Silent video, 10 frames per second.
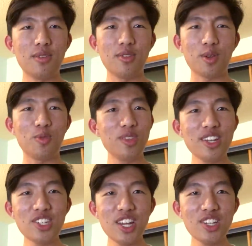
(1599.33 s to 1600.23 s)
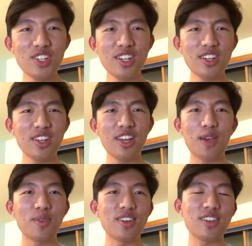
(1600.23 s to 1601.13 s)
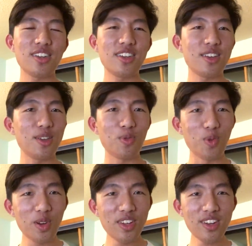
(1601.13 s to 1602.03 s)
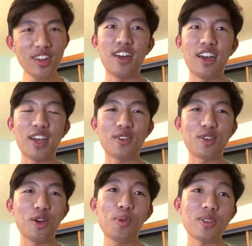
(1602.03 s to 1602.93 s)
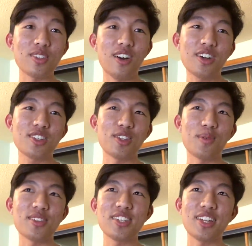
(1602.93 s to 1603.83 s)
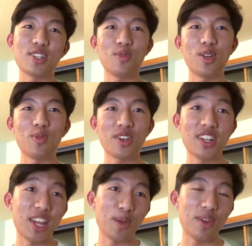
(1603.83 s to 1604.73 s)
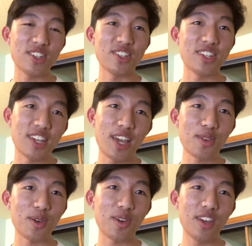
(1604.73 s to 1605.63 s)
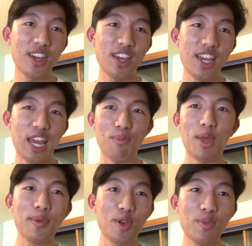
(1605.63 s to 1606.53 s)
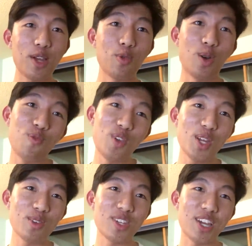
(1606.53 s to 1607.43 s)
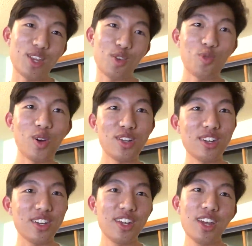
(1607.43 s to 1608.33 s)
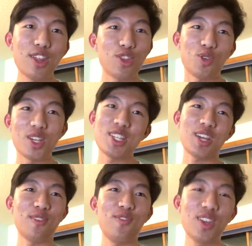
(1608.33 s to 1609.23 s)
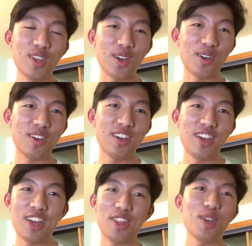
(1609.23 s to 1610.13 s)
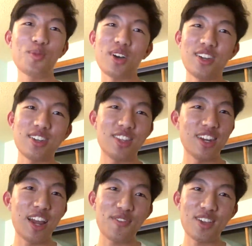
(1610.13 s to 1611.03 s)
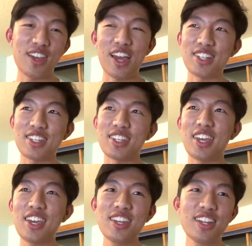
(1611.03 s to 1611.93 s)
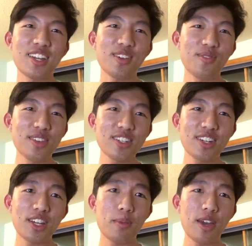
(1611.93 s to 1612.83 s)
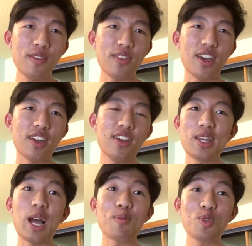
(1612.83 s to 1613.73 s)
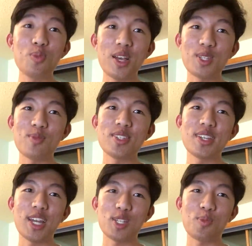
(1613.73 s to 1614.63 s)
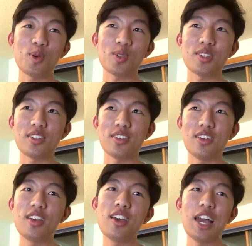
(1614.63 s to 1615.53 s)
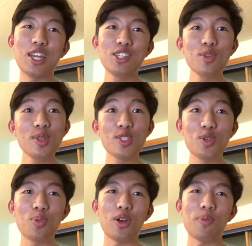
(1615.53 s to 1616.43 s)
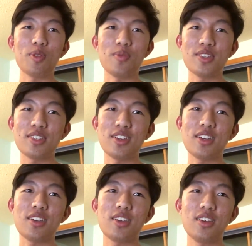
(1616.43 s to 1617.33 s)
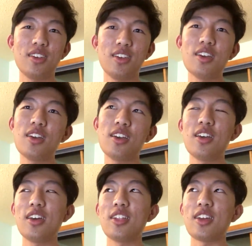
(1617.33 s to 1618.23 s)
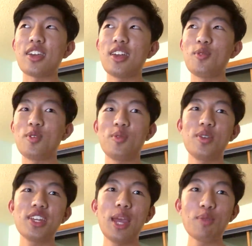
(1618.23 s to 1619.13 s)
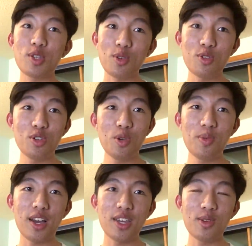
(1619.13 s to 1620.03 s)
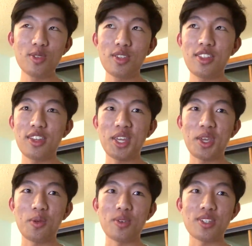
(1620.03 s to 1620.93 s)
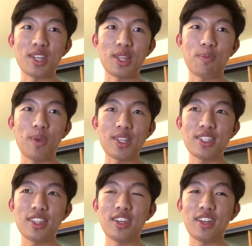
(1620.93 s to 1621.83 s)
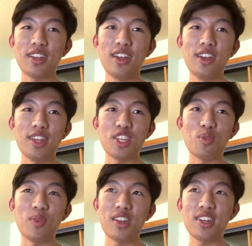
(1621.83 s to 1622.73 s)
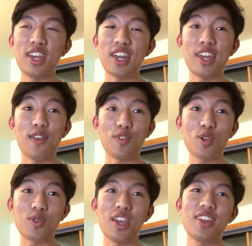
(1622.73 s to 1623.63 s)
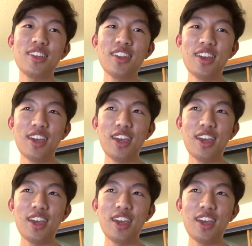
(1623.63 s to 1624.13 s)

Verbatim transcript: like, would that change it? I mean, would it? I could go up and talk to them and say, like, do you want to work on an animation together? And maybe we'd make one video together, one 30 second video, and then what? Then I have to ask again? Like, what's gonna come out of that? I'm too pessimistic as a person. I used to be super optimistic. Like, when it came to YouTube, I used to think it was like the best thing that humanity had ever created.